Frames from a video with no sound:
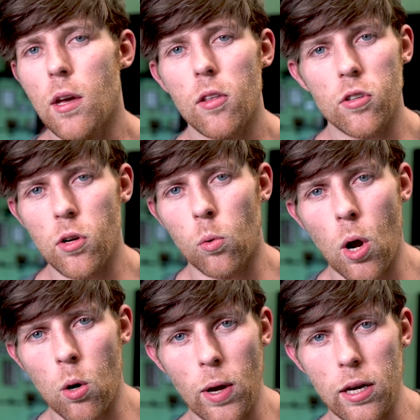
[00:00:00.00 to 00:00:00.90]
There's no
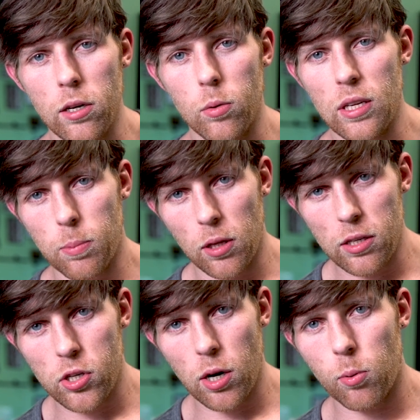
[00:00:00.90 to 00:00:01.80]
wrong way to do this, but
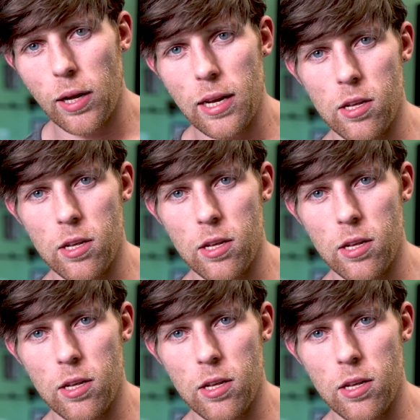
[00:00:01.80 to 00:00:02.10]
let's jump right in